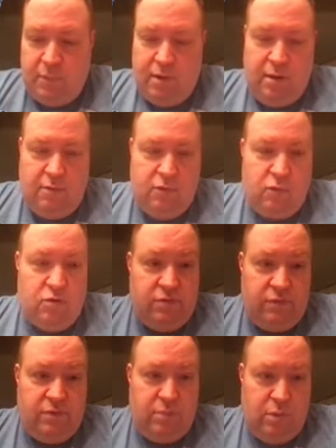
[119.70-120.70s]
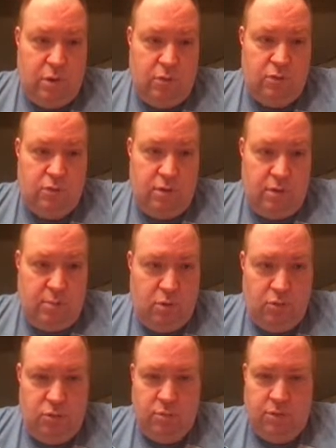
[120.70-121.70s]
And of course, if it's both, you get
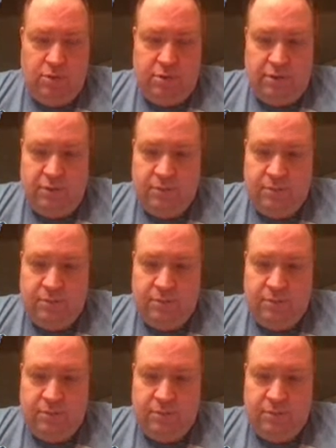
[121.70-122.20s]
both abilities.